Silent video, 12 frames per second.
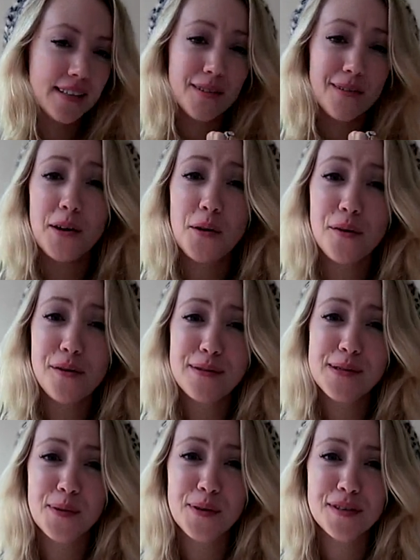So I know I
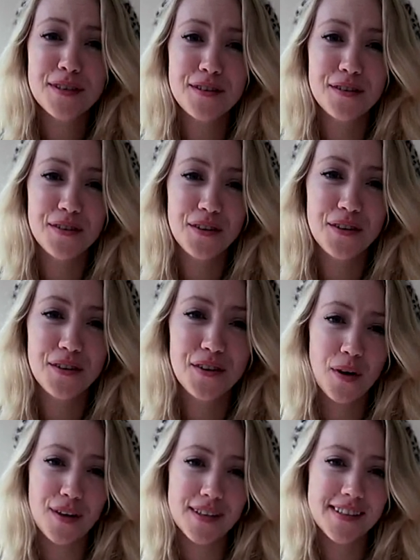was supposed to
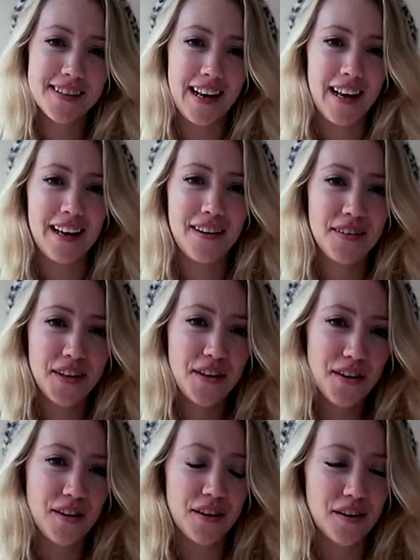post a
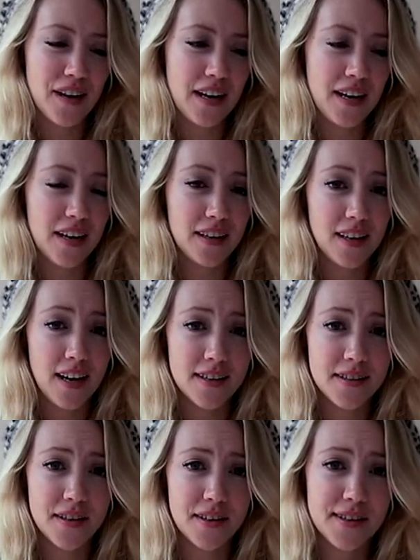video
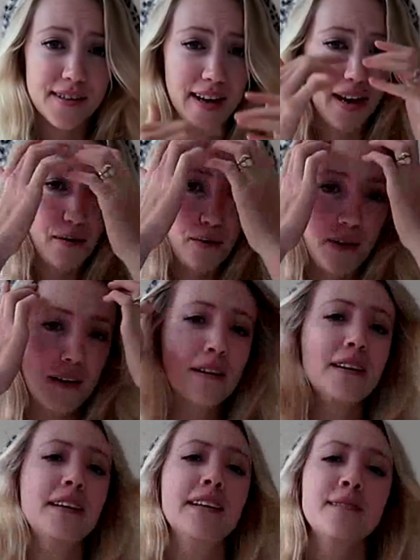last Thursday, but
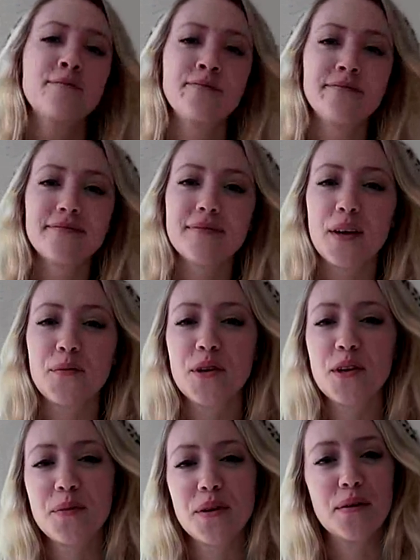I'm
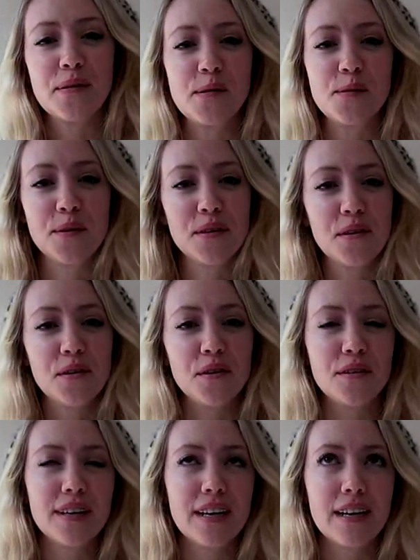going to be honest with
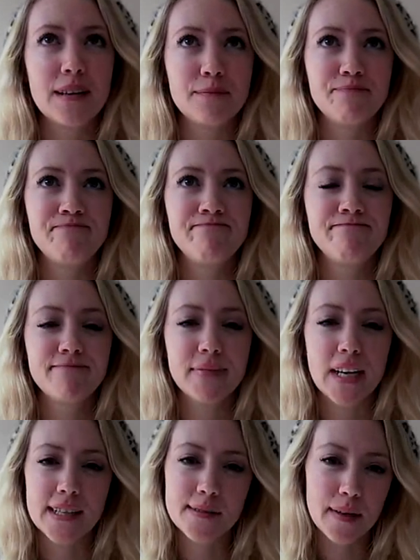you.
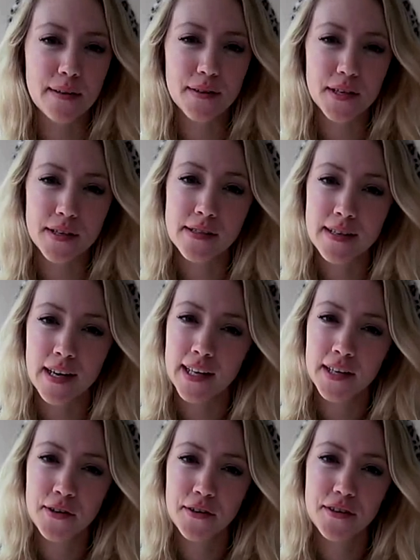I spent
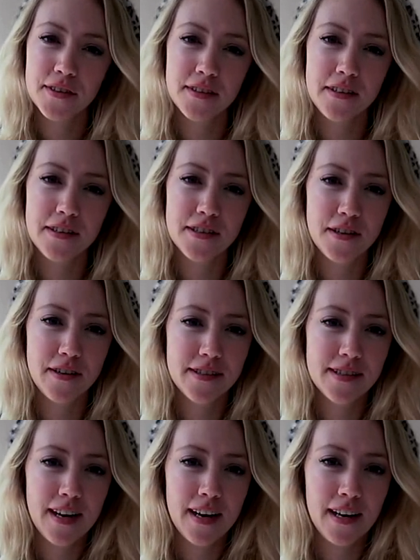Thursday through to
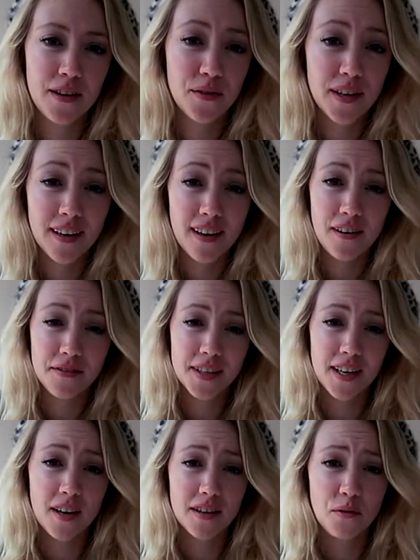Tuesday looking
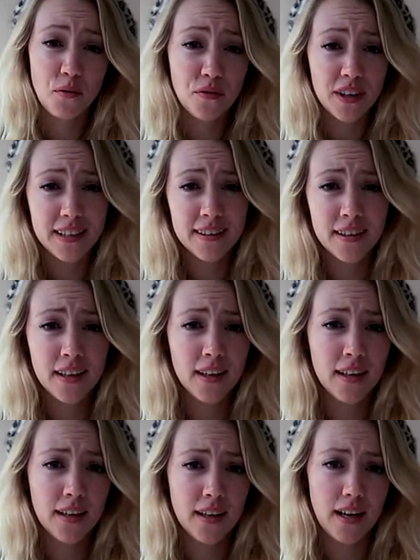after little Finn.
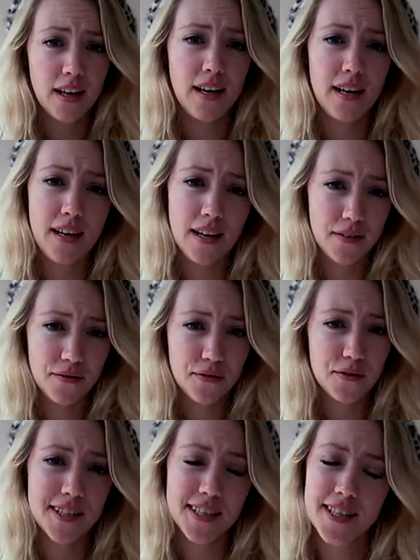
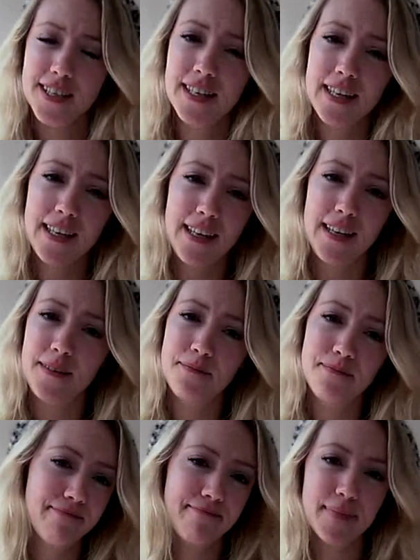Unfortunately, he
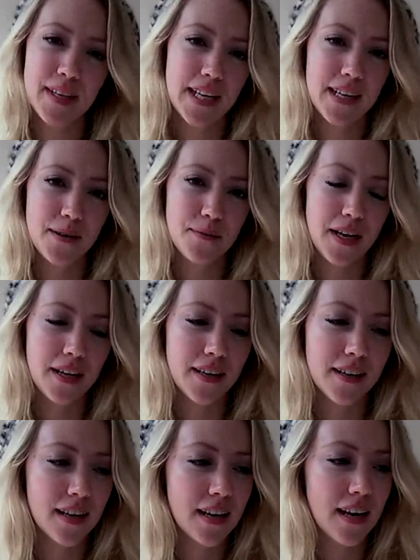didn't make
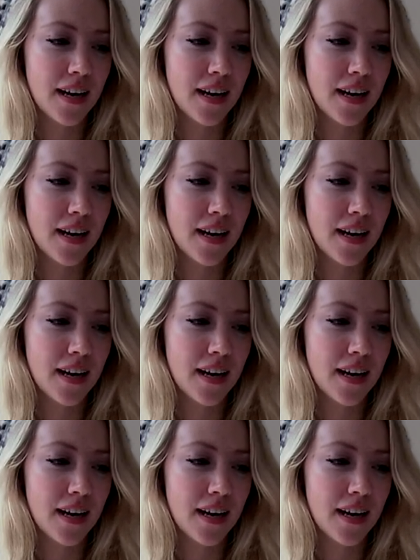it.